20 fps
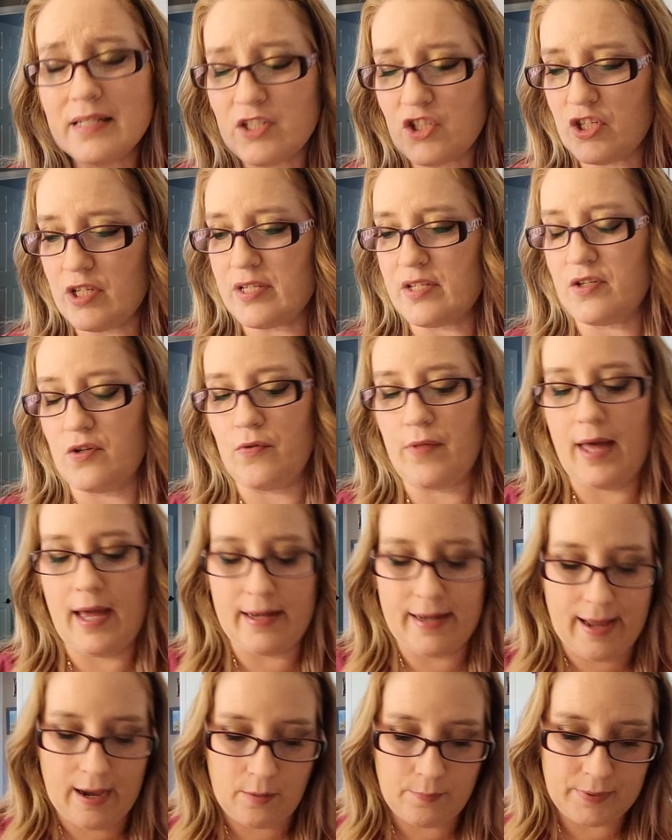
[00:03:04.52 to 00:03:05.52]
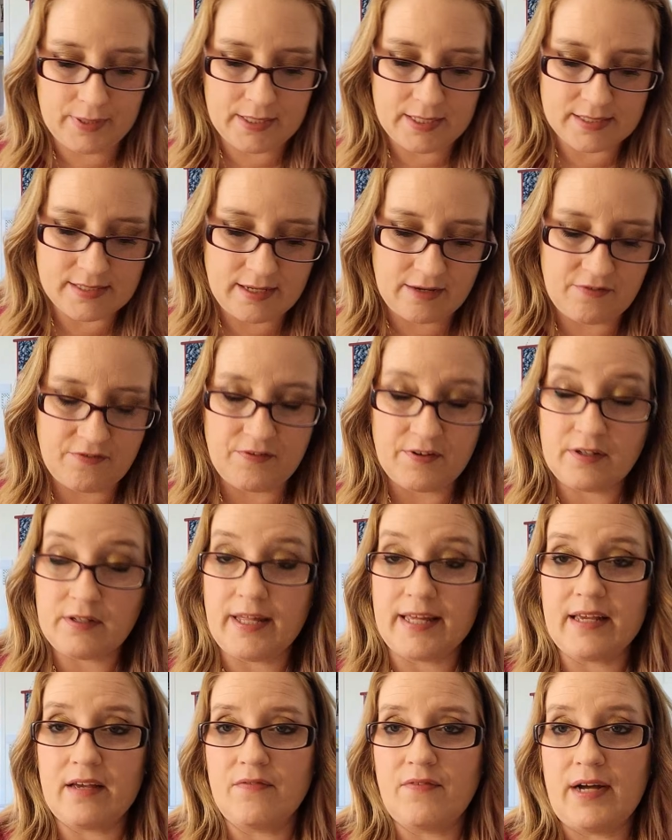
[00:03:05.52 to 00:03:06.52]
Let's just do that now because I
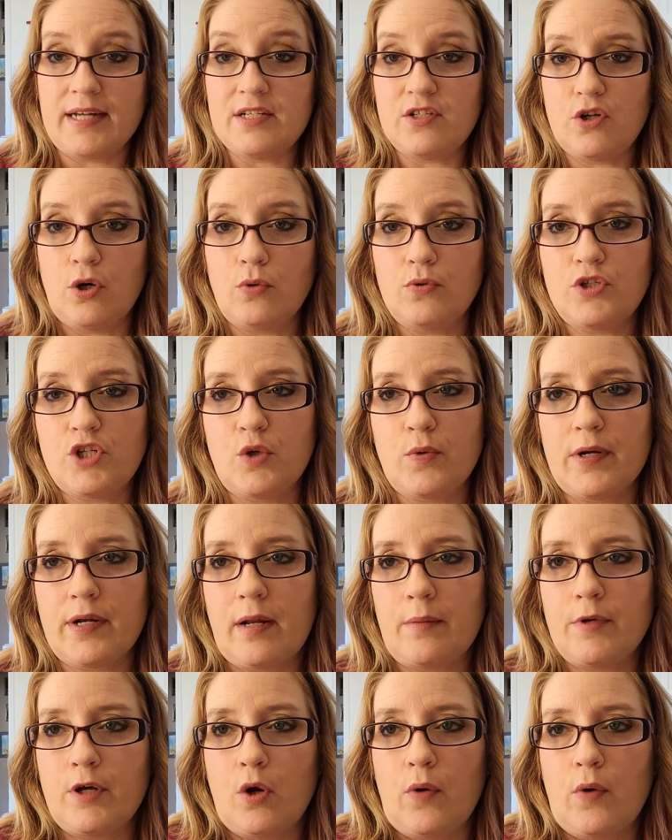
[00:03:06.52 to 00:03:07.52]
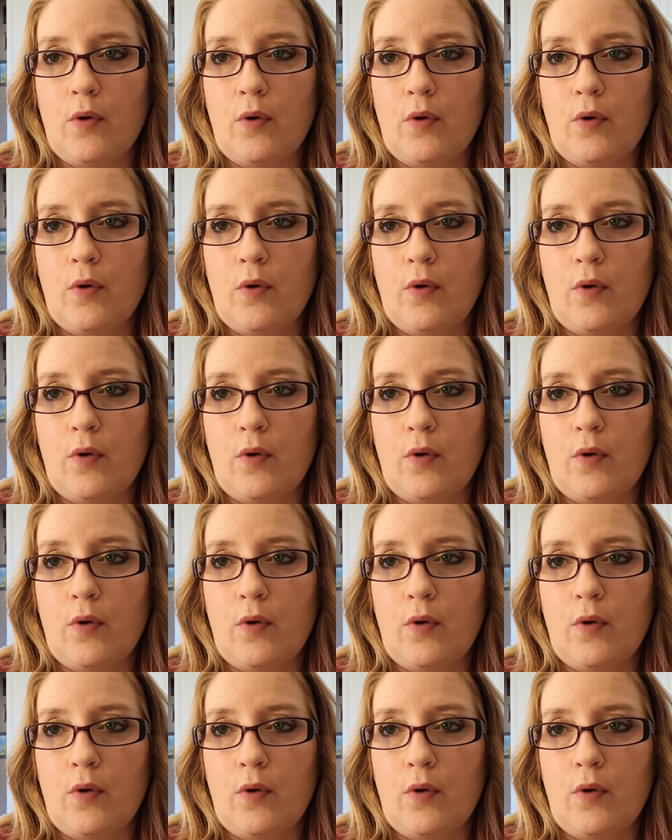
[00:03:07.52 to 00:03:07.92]
feel like if I don't do it, I'm going